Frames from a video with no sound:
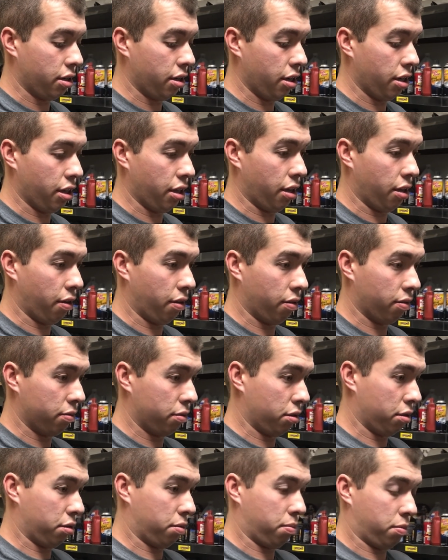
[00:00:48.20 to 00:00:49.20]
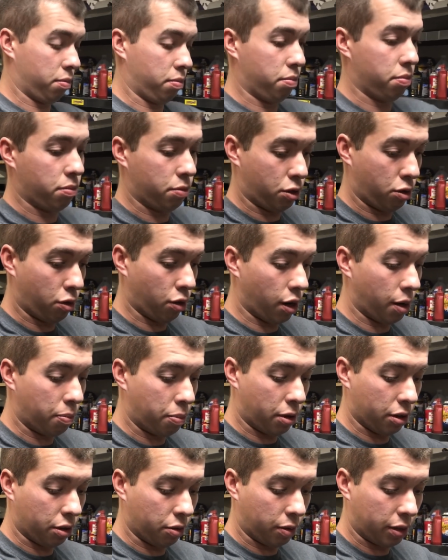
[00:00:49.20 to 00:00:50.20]
and then just
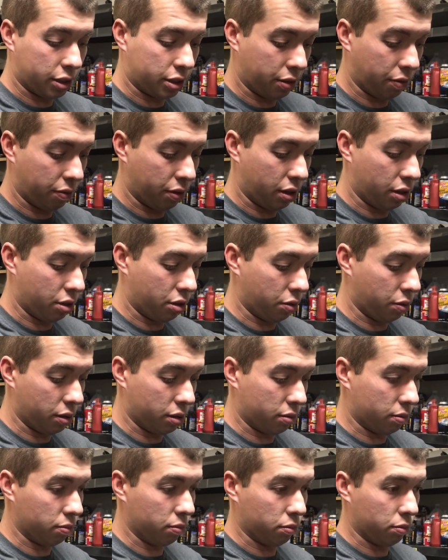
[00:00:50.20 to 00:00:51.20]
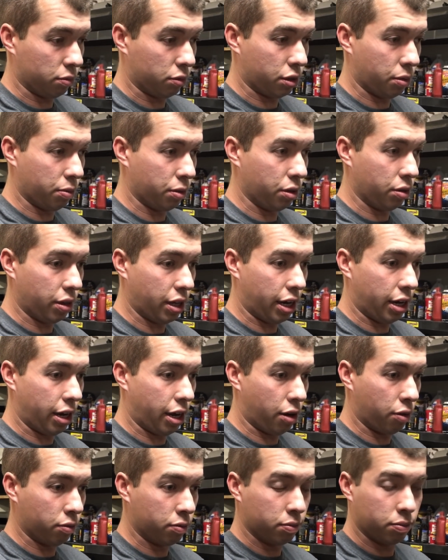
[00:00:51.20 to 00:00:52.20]
crop all the rest of it into it. So I'm gonna do that
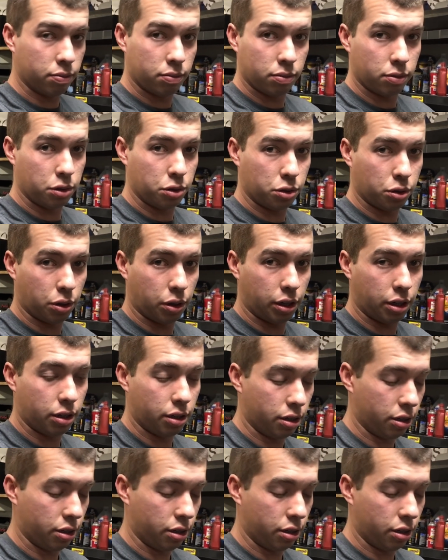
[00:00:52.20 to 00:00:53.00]
now. Enjoy.